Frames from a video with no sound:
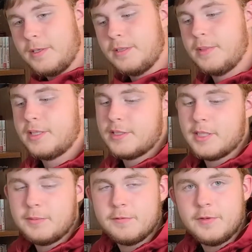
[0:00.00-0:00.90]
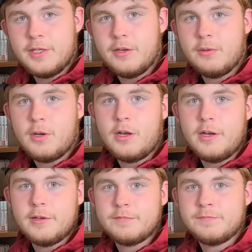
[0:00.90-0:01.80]
going to make a separate video
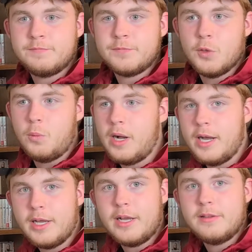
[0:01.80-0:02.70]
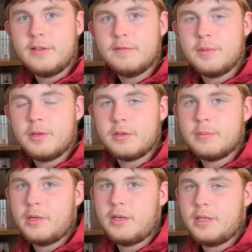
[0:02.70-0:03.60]
on why I love
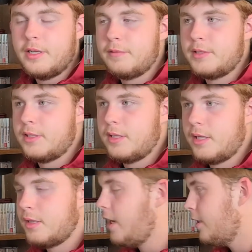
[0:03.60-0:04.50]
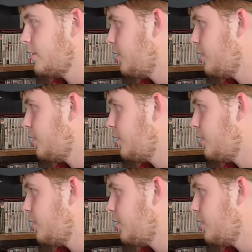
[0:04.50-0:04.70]
Pokemon and everything like that.